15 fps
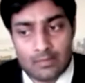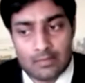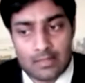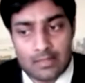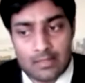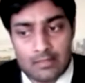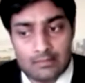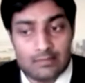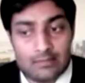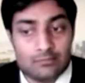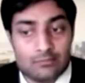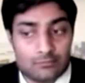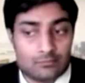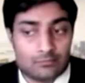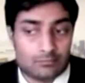then
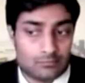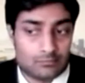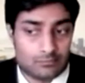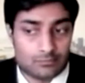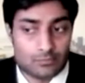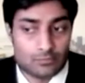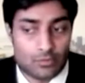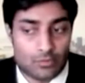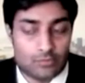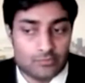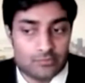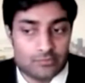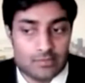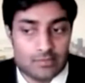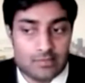
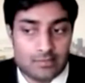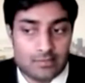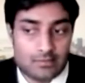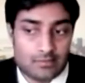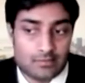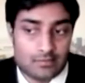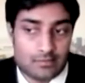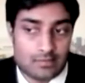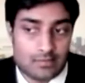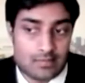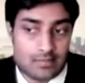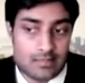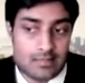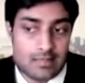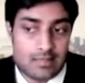obviously
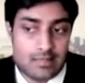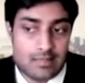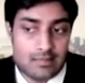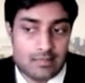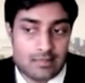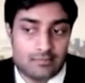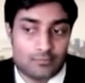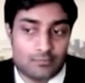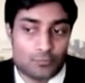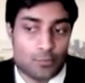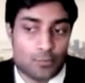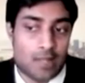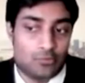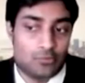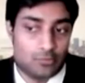
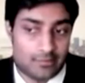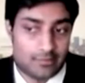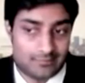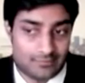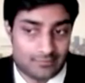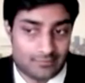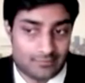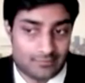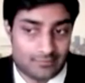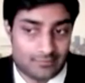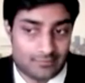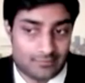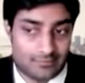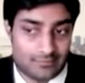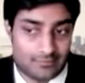value investing is
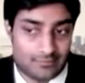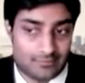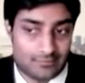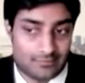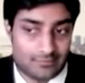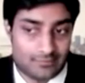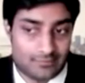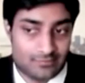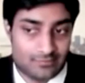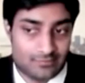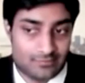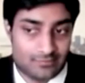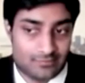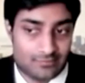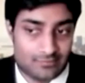
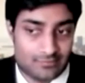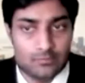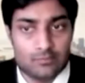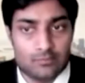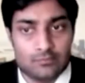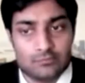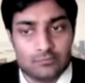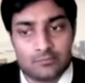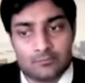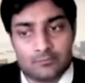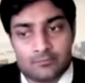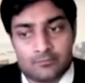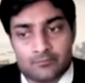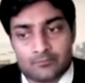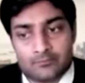equity, because
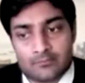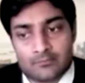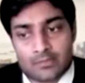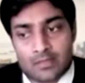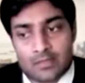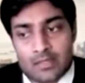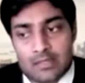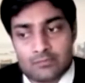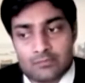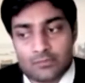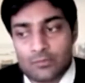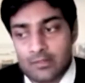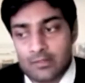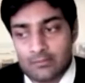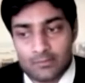if you're going
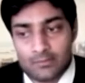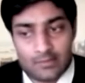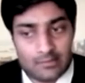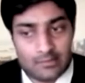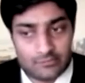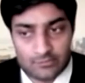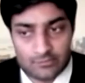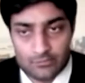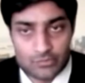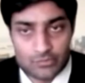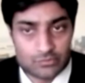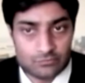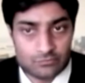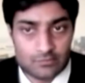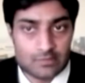up against a mutual
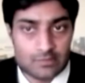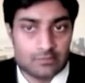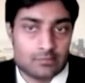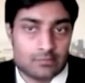fund